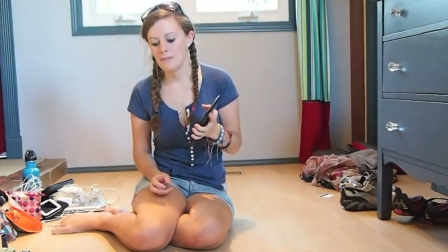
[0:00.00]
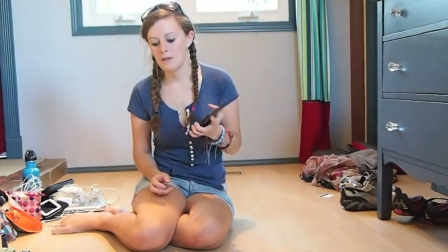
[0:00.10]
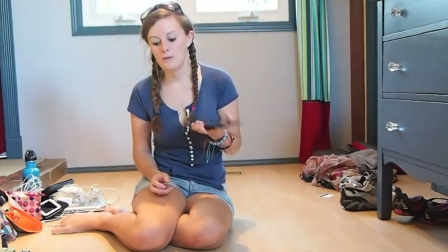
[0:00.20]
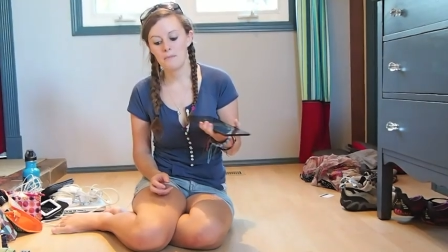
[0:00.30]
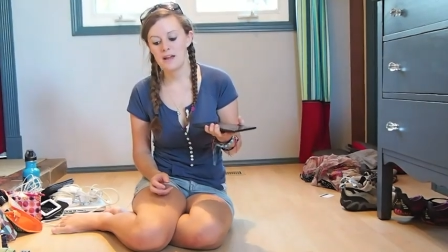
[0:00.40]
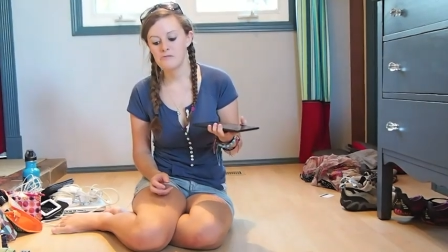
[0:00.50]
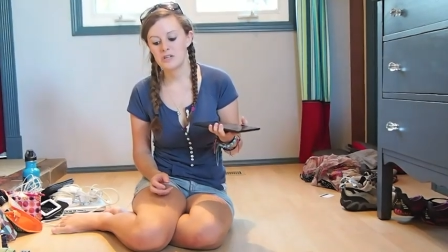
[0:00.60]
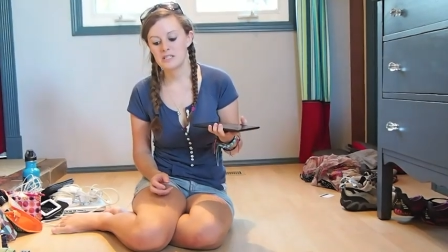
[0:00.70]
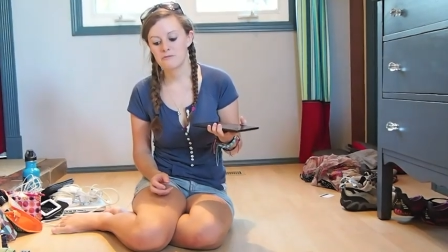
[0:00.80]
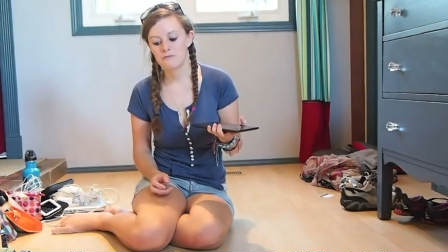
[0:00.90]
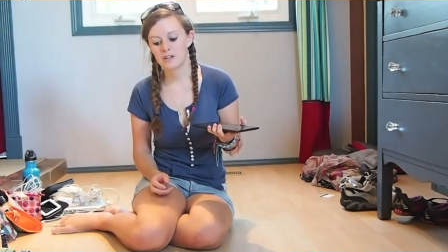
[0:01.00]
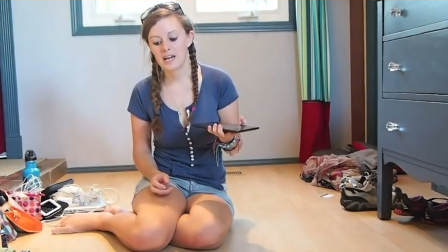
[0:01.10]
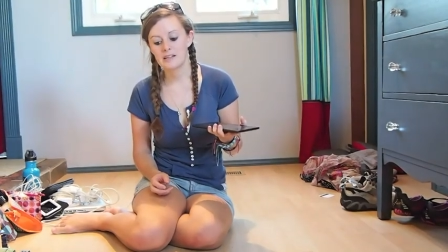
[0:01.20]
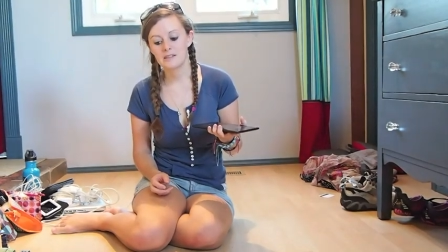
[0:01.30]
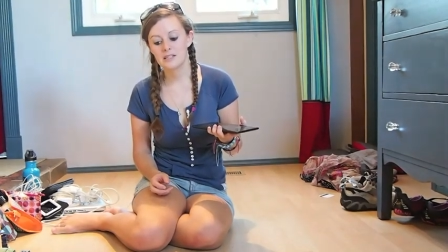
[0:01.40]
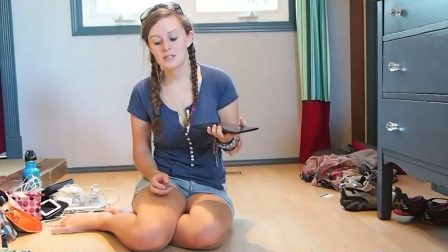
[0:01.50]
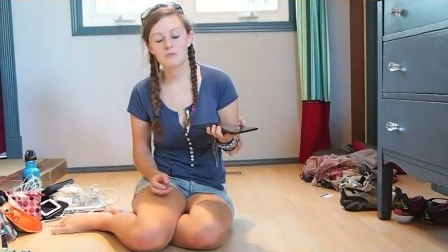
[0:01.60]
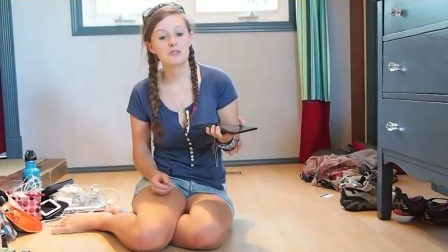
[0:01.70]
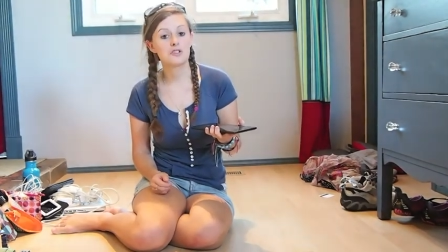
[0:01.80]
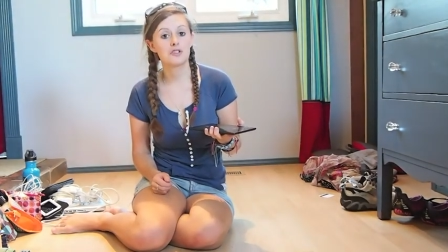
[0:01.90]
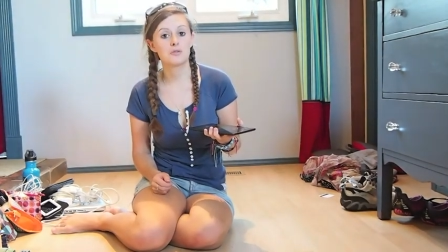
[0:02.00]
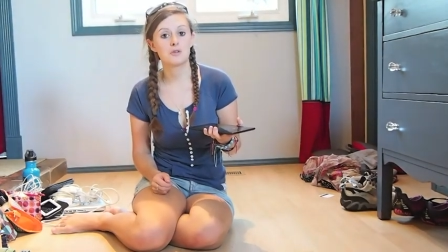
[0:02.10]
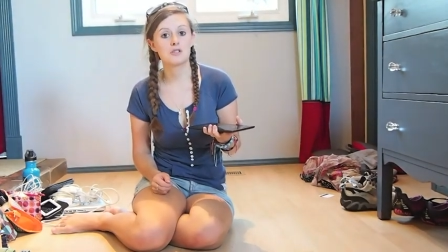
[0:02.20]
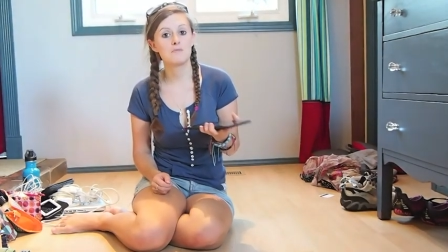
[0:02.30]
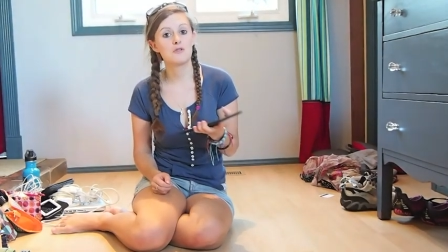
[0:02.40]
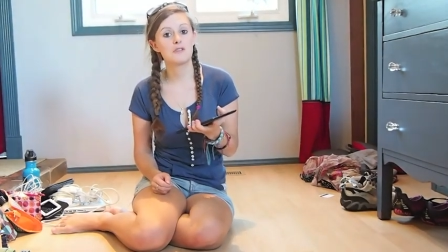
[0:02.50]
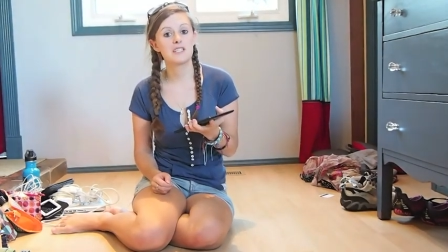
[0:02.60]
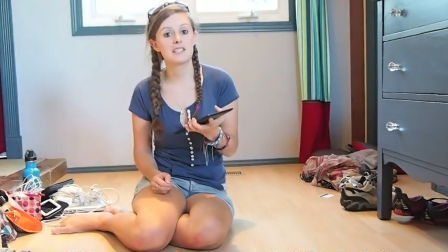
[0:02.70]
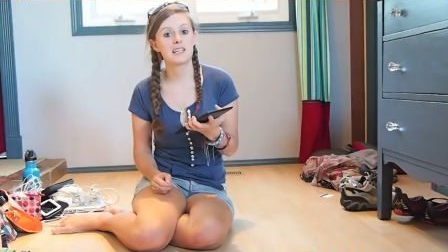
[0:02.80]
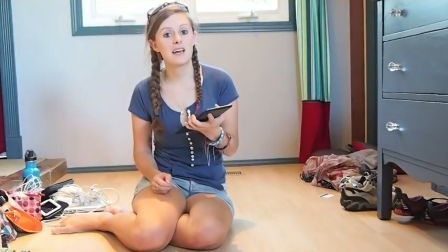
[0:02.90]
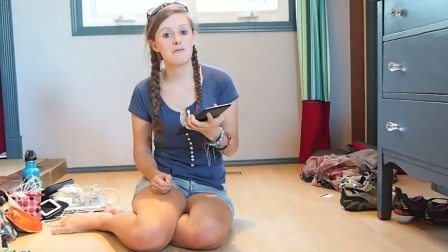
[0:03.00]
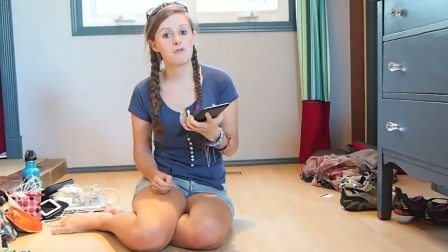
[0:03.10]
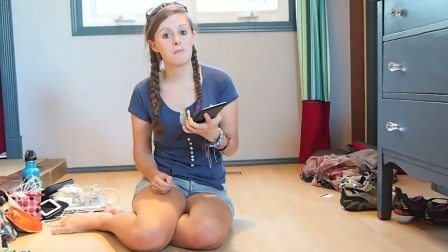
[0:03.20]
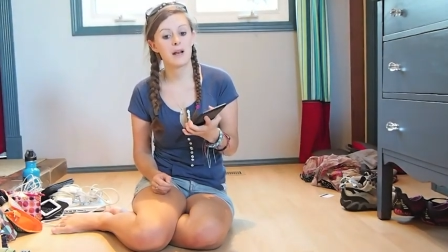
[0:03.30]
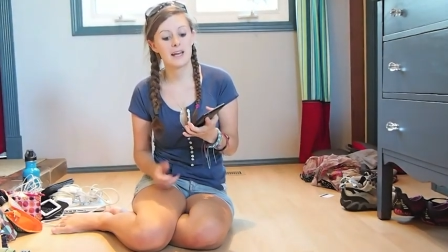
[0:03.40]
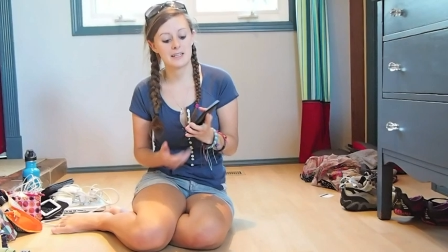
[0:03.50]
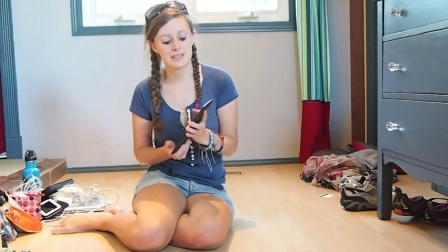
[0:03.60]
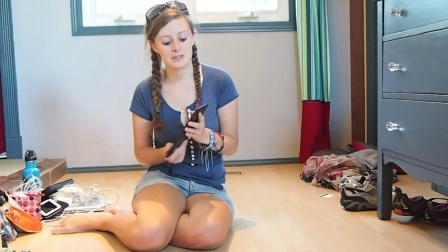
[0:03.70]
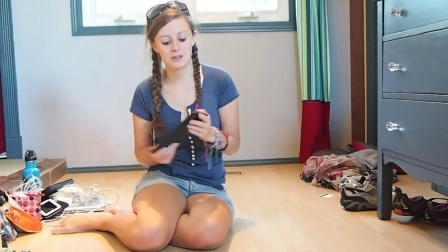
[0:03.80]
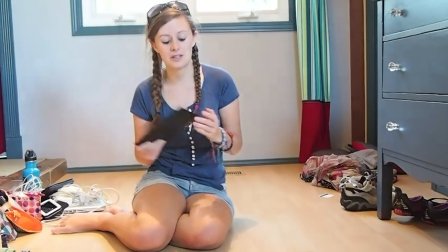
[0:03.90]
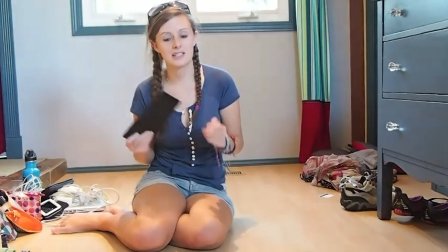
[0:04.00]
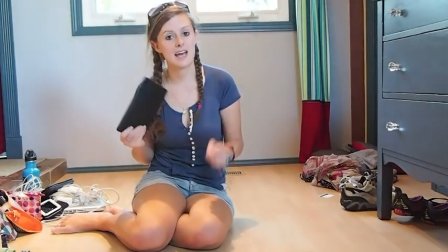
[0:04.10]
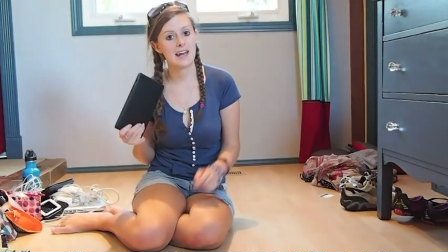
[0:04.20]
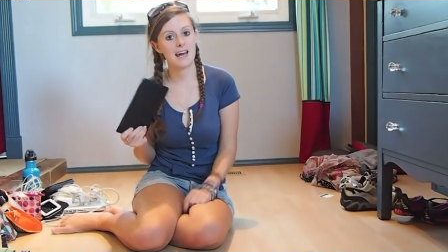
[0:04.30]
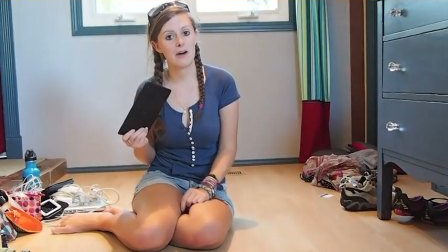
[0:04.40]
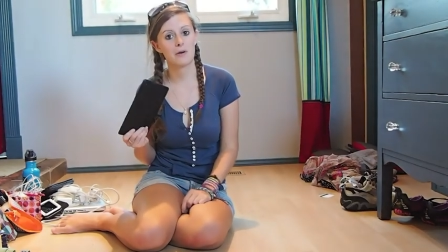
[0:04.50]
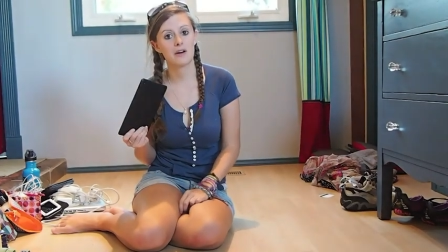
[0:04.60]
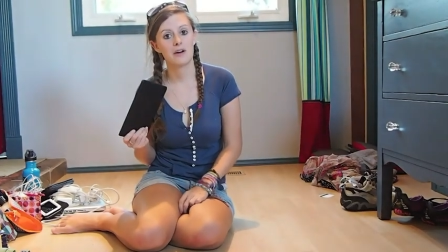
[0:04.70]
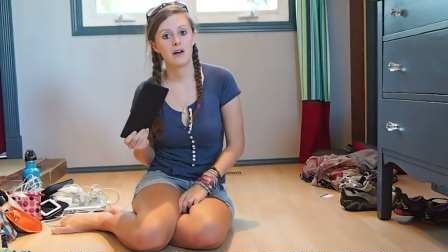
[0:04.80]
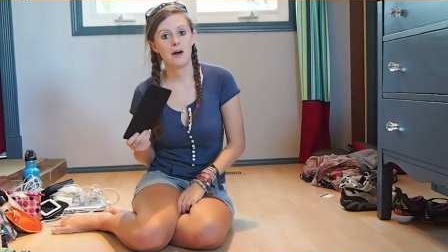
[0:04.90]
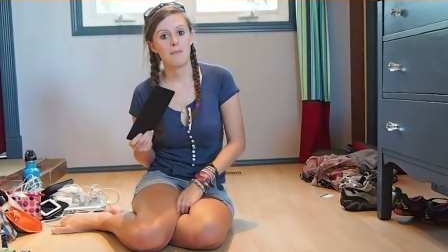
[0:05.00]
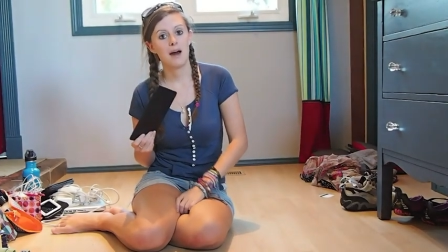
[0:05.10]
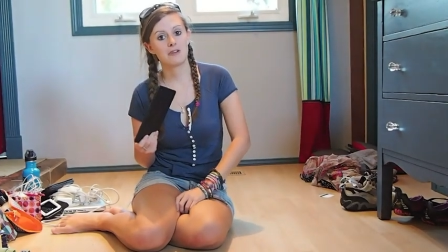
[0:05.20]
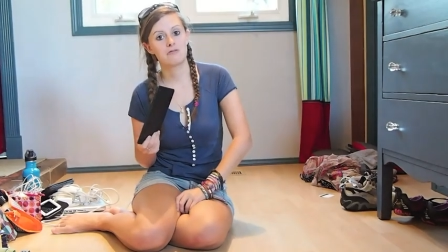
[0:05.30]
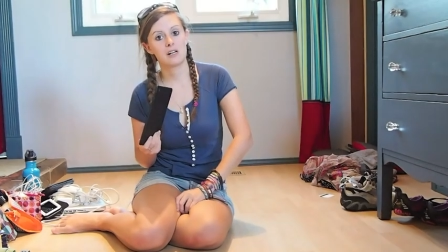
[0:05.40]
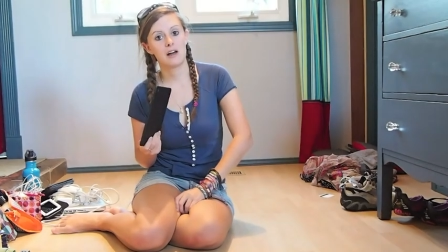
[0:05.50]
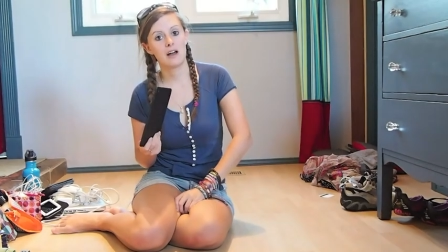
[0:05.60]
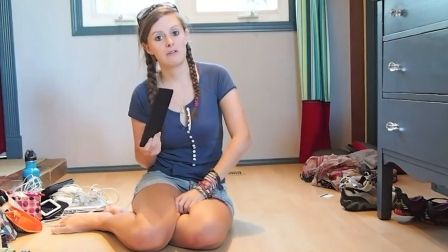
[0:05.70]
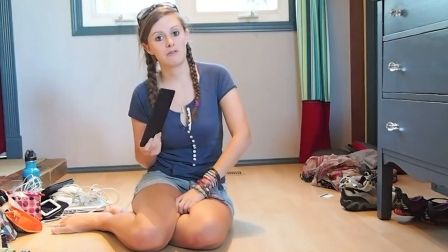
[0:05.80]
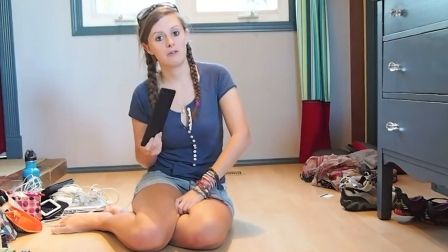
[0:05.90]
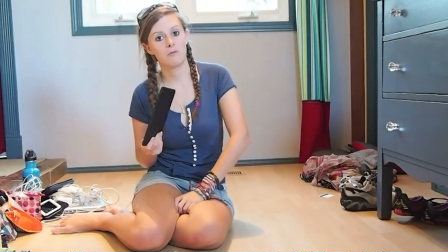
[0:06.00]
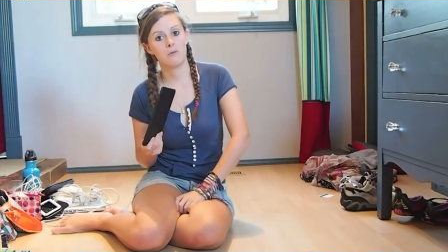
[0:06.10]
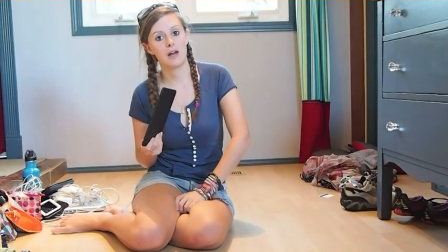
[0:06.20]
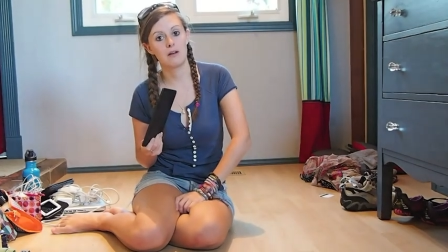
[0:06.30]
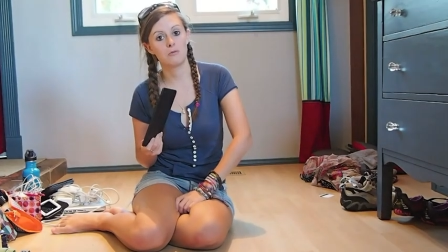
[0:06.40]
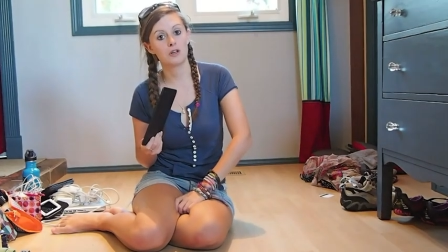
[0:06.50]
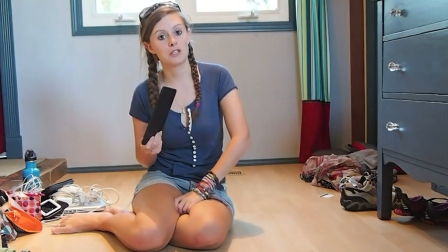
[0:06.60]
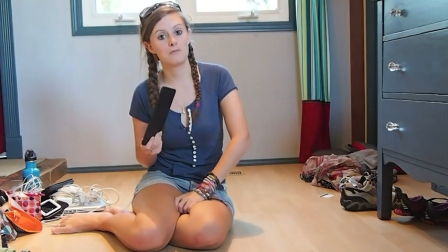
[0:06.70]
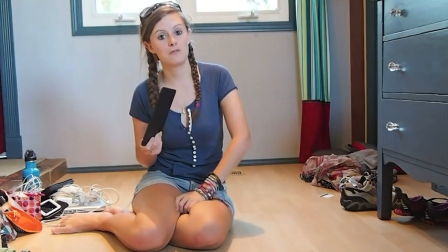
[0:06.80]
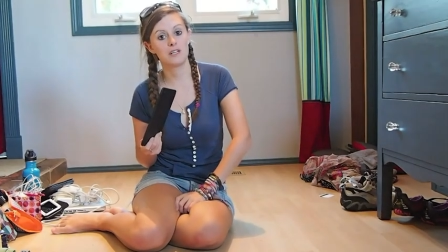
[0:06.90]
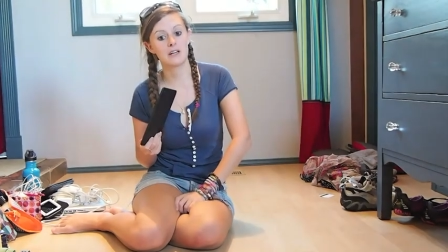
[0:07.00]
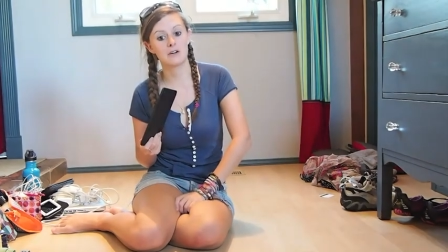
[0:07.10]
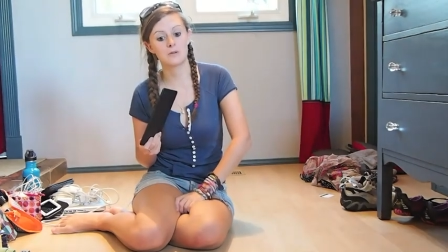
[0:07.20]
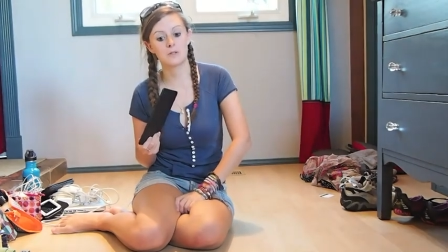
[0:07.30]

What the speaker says: The main reason for getting this was just to watch movies together on planes. It's got a 10-hour battery life, when watching videos.